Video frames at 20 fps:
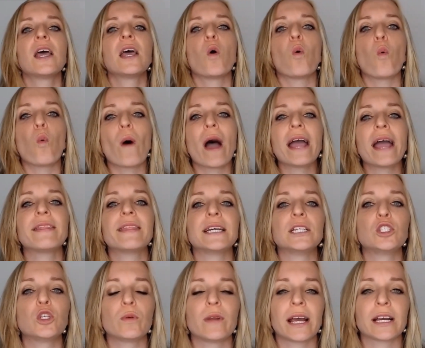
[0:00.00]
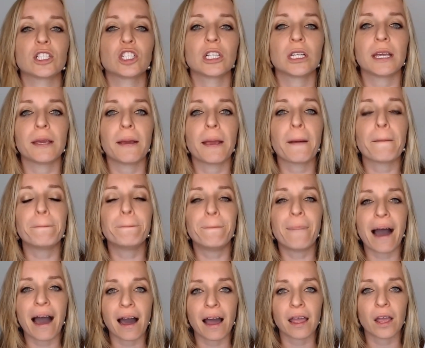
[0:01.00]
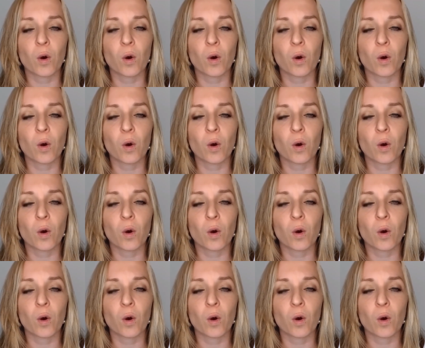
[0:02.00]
why they should actually buy